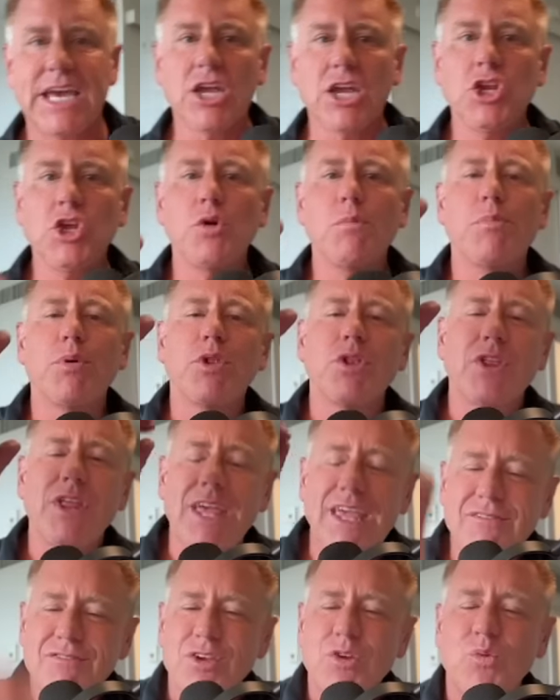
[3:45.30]
Can you
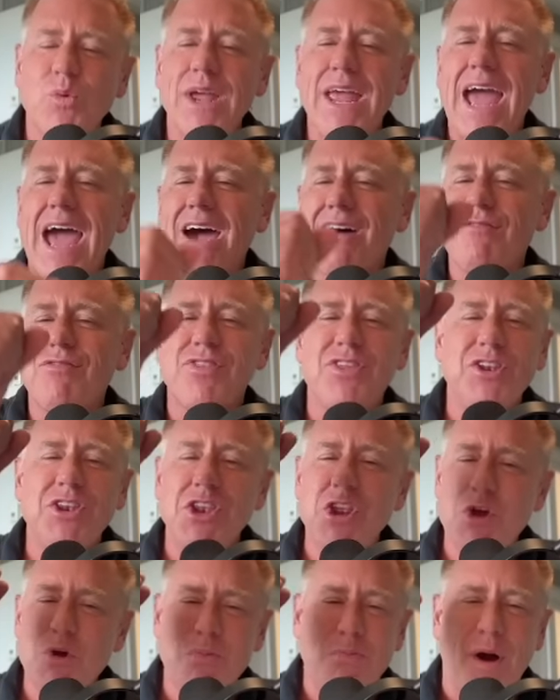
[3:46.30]
believe it? We have the
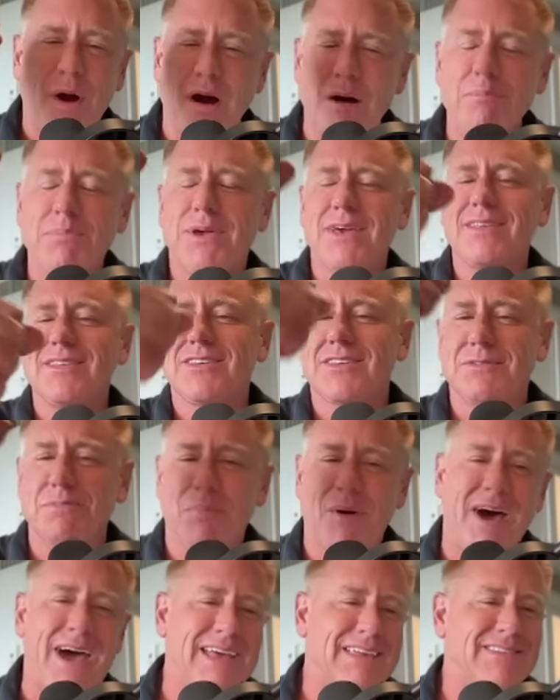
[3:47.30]
new pumpkin
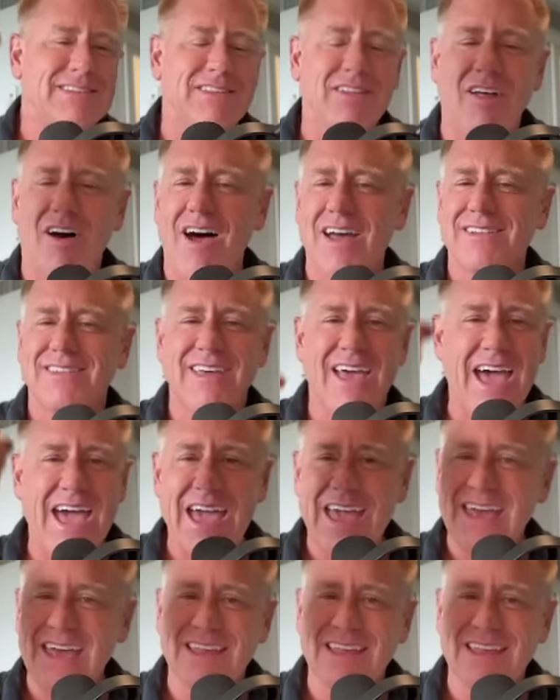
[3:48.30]
spice latte.